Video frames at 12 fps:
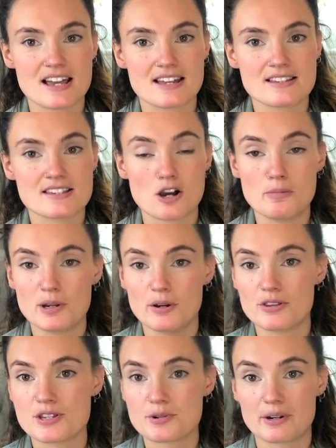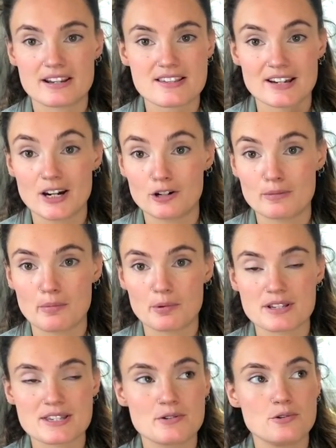and I'll put it on the screen because I can't remember what
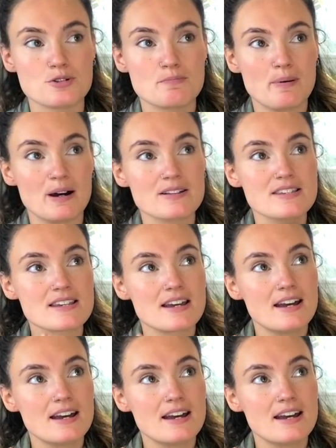it's called, but